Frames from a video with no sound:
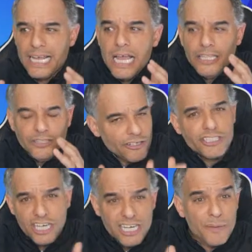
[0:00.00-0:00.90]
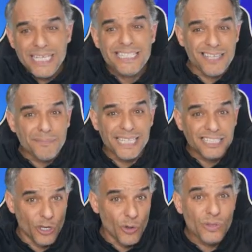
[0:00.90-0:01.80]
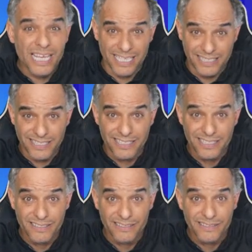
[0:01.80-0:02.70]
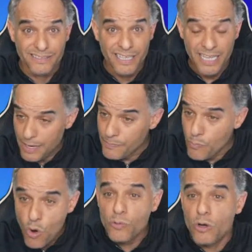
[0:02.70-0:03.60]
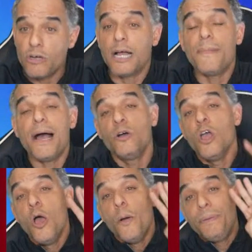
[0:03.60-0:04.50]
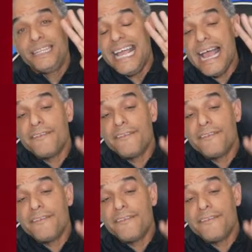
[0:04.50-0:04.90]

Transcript: there's gonna be something to this. And more will come out, but they have